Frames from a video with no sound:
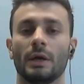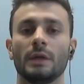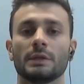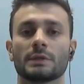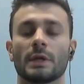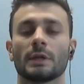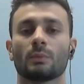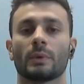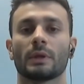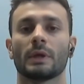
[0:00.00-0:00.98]
It is set
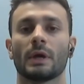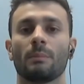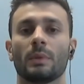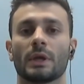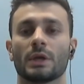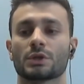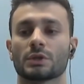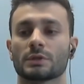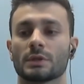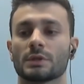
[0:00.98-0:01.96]
when the
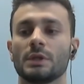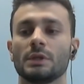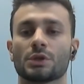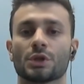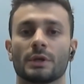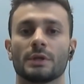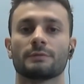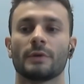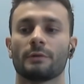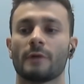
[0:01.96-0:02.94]
application's signature is
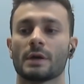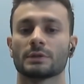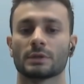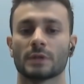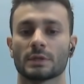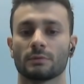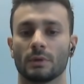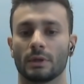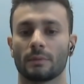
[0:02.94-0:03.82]
verified successfully.